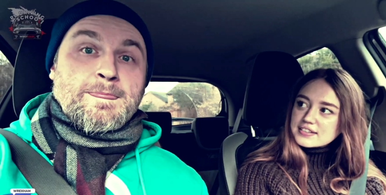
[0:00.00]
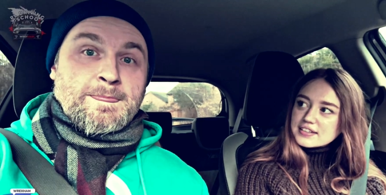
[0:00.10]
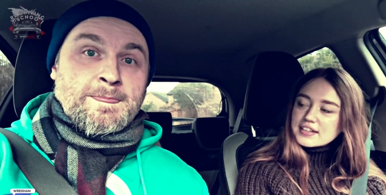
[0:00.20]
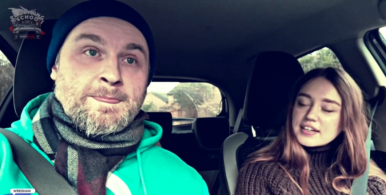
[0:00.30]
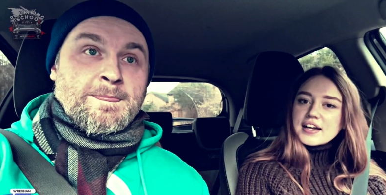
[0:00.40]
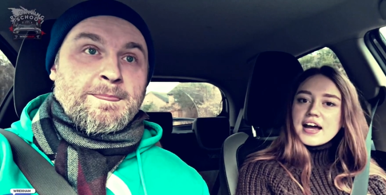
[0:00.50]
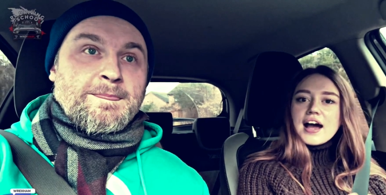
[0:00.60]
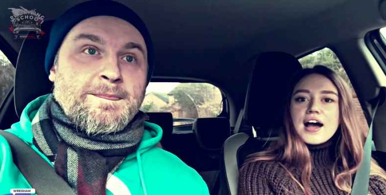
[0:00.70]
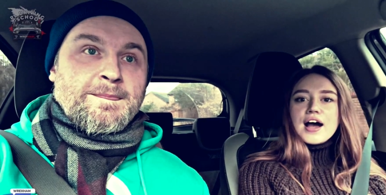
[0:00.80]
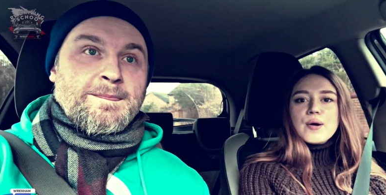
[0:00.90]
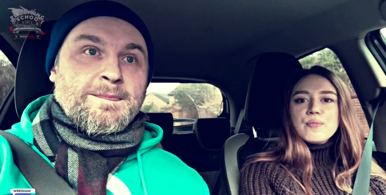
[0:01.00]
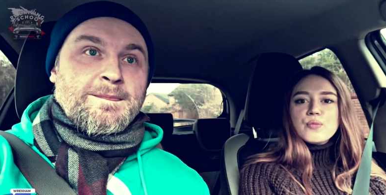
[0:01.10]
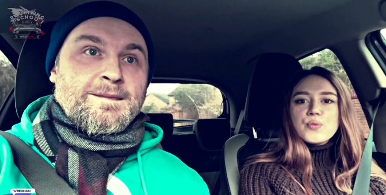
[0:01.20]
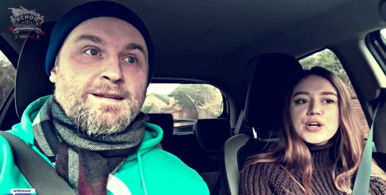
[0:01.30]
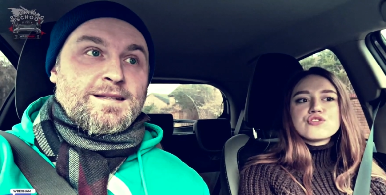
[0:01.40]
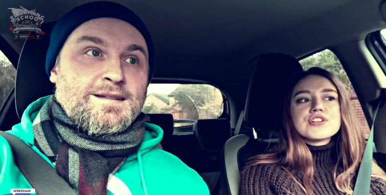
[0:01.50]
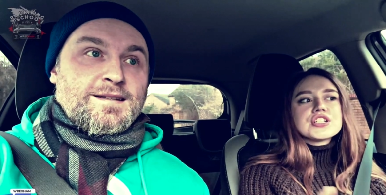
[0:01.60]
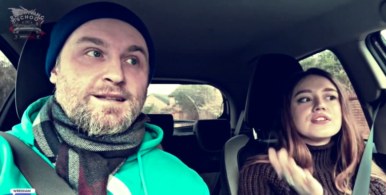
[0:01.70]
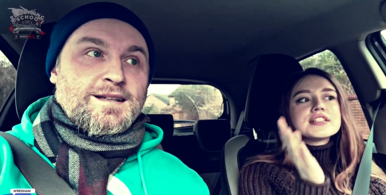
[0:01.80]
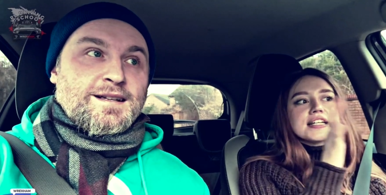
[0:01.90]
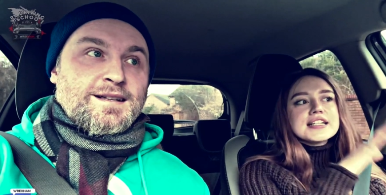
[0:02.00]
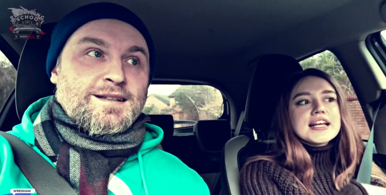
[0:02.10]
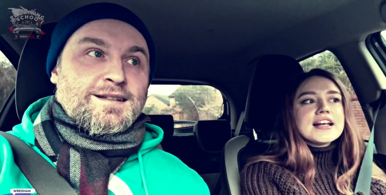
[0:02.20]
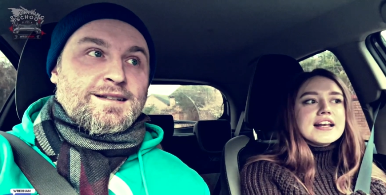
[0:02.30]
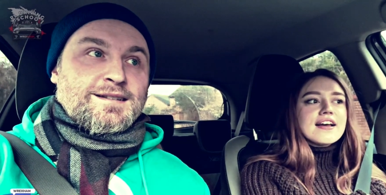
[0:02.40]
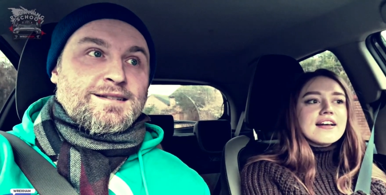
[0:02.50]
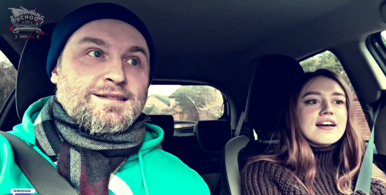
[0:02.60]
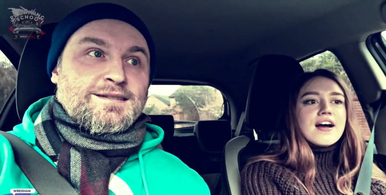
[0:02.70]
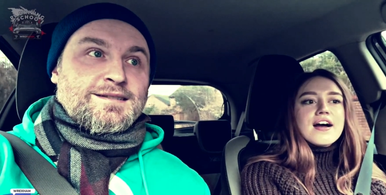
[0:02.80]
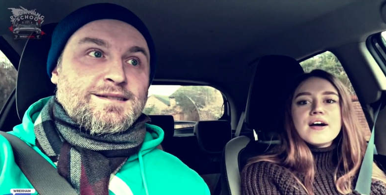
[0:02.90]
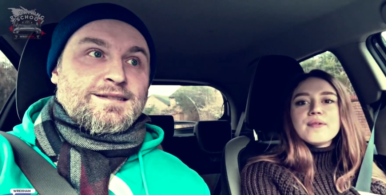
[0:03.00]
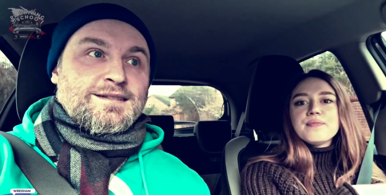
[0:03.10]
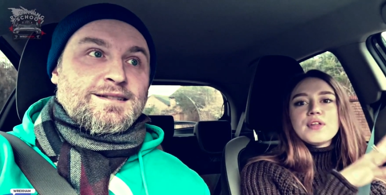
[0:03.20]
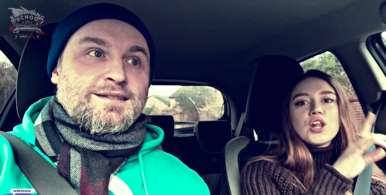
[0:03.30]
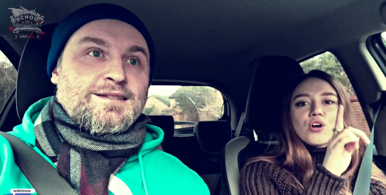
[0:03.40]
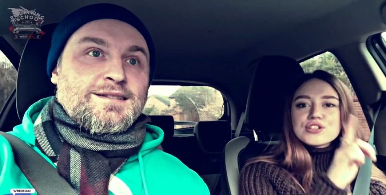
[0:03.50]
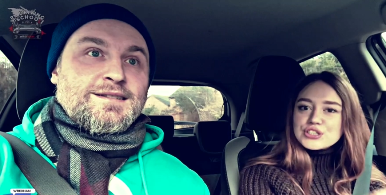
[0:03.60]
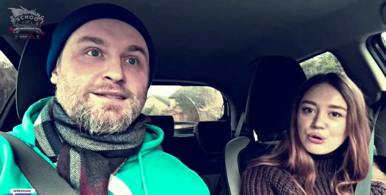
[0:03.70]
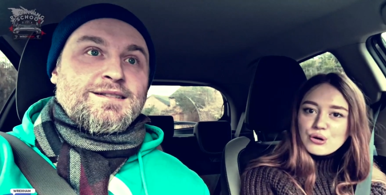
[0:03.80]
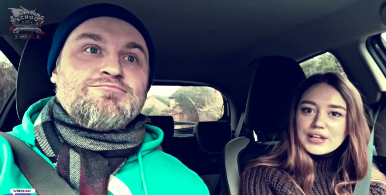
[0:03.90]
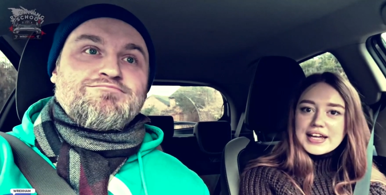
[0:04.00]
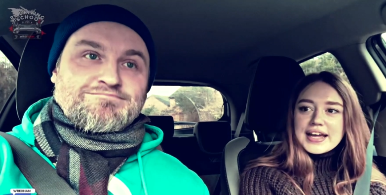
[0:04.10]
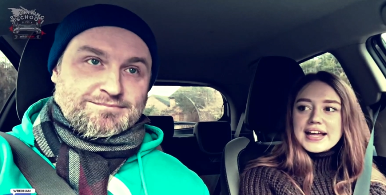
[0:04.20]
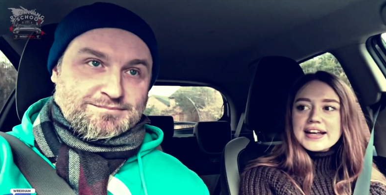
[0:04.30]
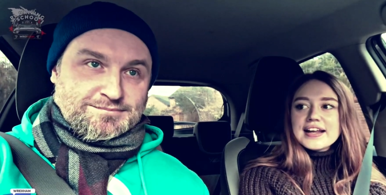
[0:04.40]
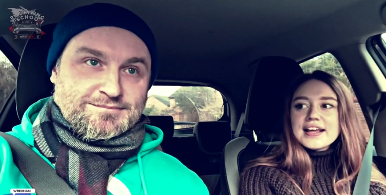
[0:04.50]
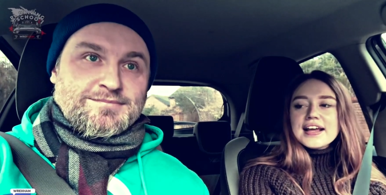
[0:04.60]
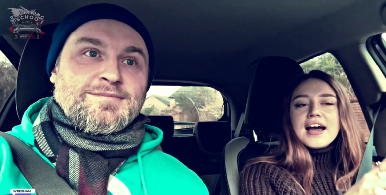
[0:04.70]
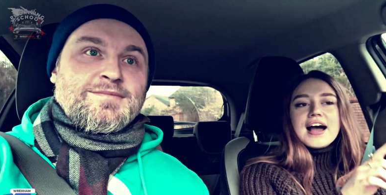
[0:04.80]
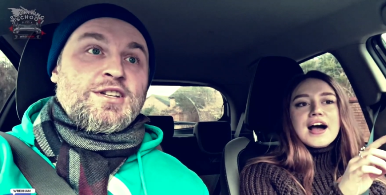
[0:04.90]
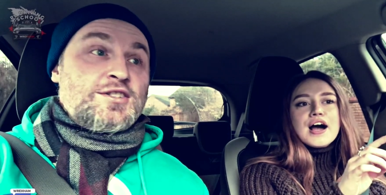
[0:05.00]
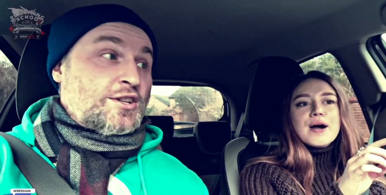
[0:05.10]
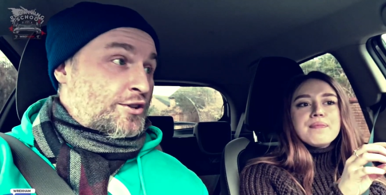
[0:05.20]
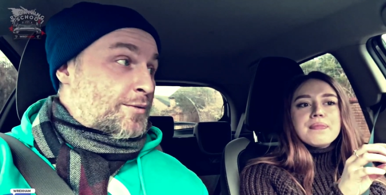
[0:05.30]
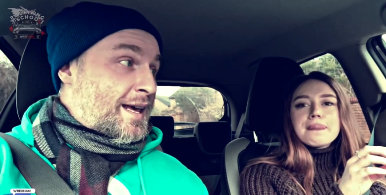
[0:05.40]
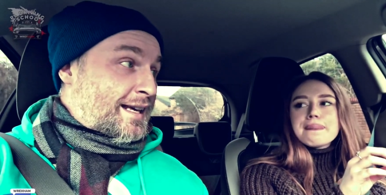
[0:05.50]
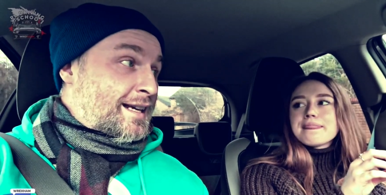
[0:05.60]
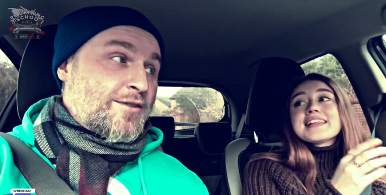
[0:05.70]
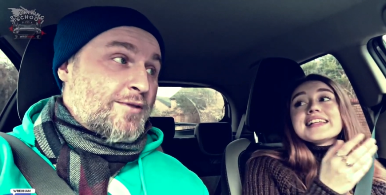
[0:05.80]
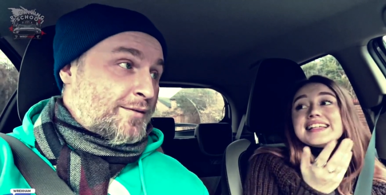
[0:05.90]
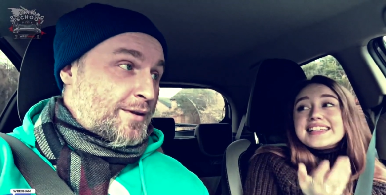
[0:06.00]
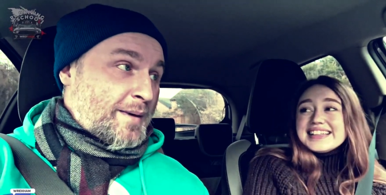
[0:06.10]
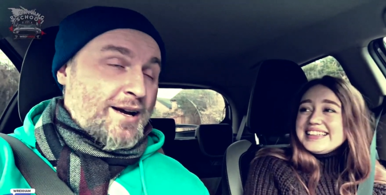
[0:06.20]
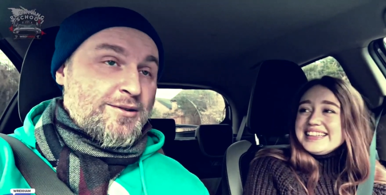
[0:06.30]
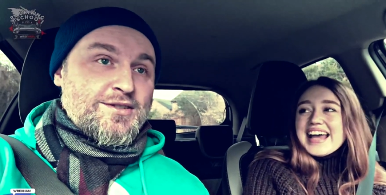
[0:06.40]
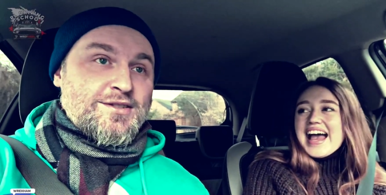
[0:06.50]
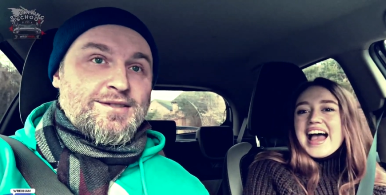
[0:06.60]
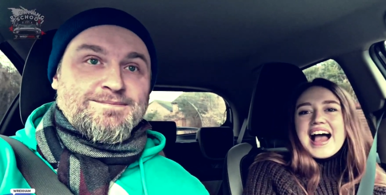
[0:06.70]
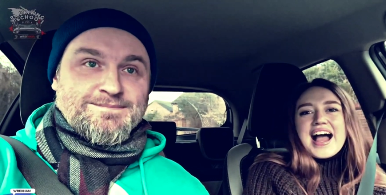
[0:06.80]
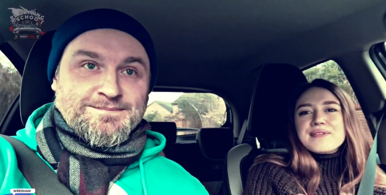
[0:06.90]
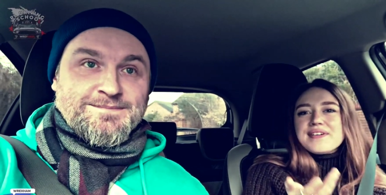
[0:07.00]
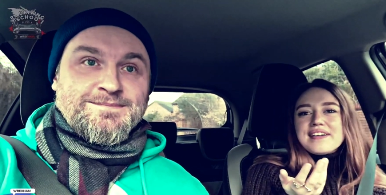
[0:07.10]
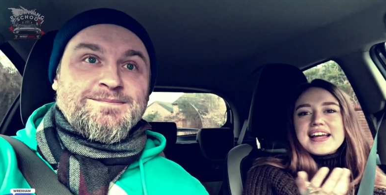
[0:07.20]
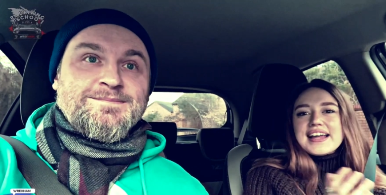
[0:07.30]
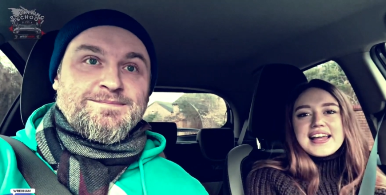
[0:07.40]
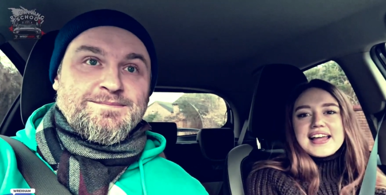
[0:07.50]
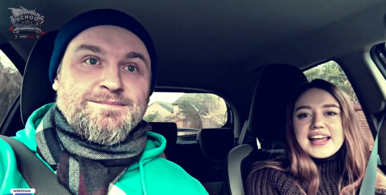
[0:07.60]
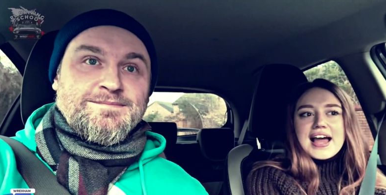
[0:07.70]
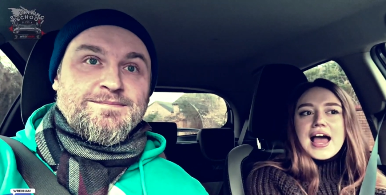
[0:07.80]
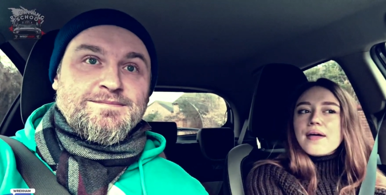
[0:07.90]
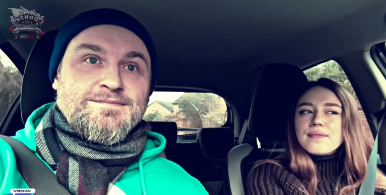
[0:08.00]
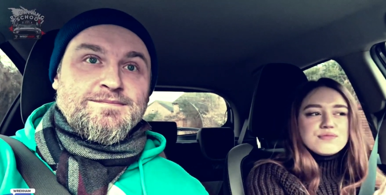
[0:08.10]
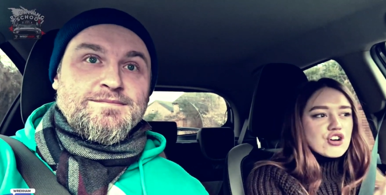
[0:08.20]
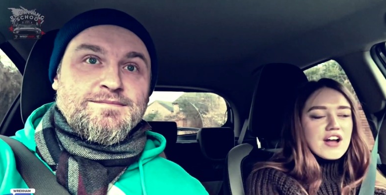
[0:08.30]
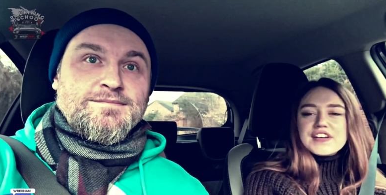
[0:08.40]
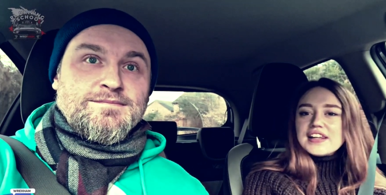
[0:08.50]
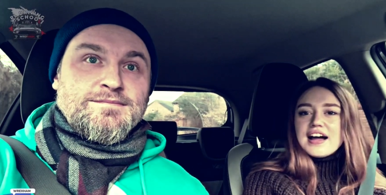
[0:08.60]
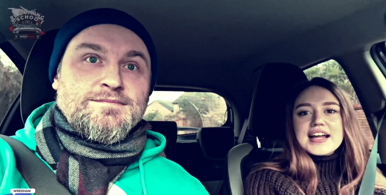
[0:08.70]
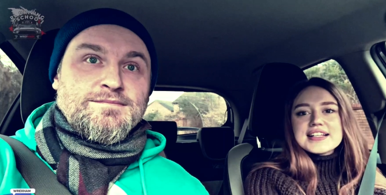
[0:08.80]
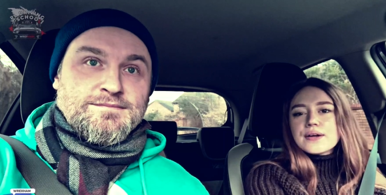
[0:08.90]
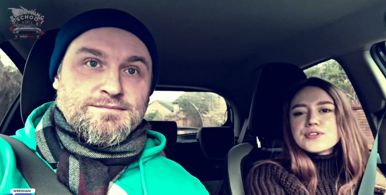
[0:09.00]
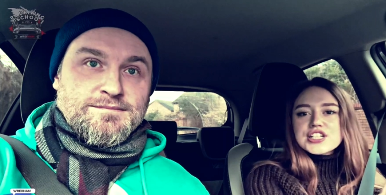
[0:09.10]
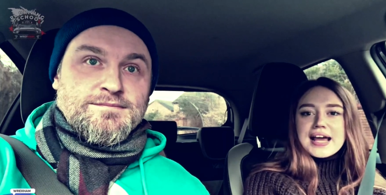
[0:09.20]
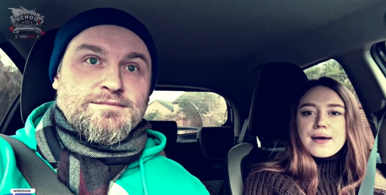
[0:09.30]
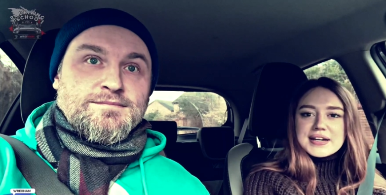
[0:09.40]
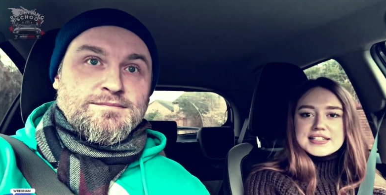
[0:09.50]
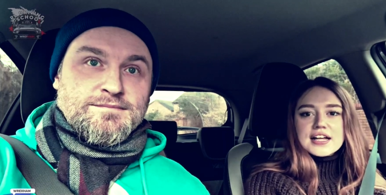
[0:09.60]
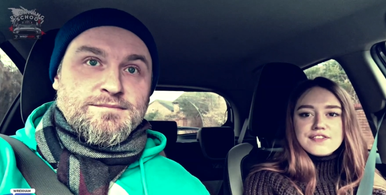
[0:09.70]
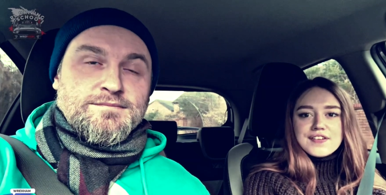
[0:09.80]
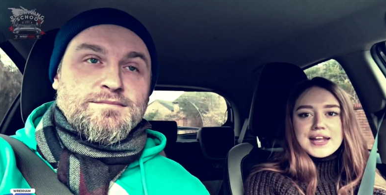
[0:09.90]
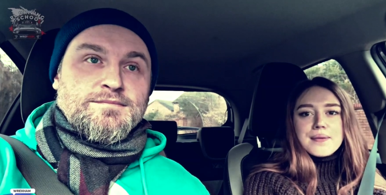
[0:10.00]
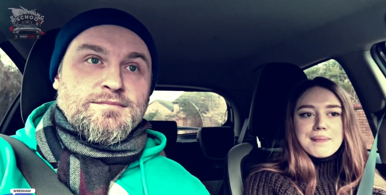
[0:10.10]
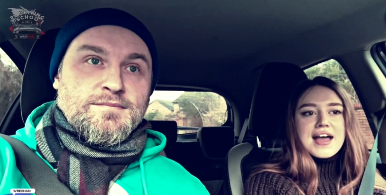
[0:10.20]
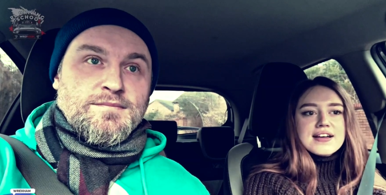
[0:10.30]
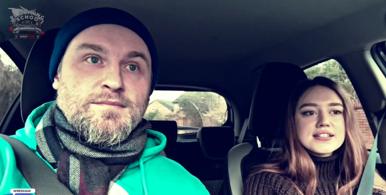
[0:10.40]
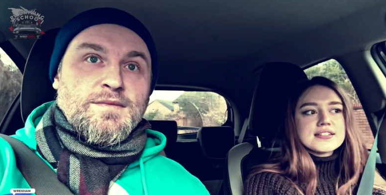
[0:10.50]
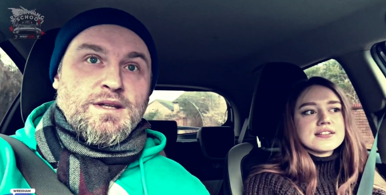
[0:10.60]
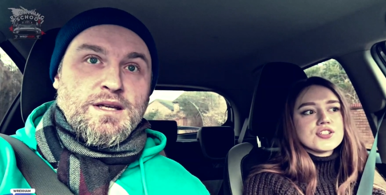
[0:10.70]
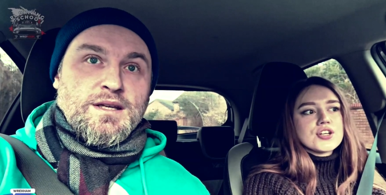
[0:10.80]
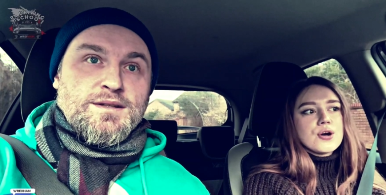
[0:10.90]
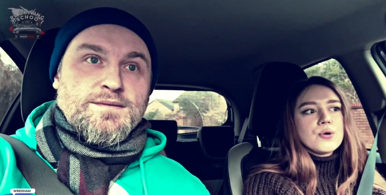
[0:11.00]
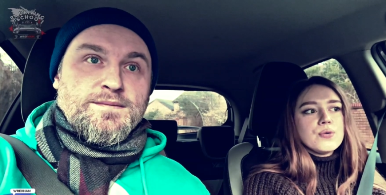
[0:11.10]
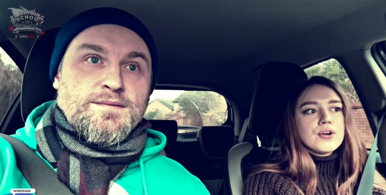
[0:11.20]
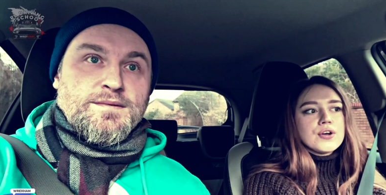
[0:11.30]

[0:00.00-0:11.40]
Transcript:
Speaker 1: mm. um, which mm. resulted in uh, a lot of stalling Decision um,
Speaker 2: making at roundabouts. Yeah, I, mm -hmm.
Speaker 1: traffic lights. I was just getting myself in a mess. Yes. So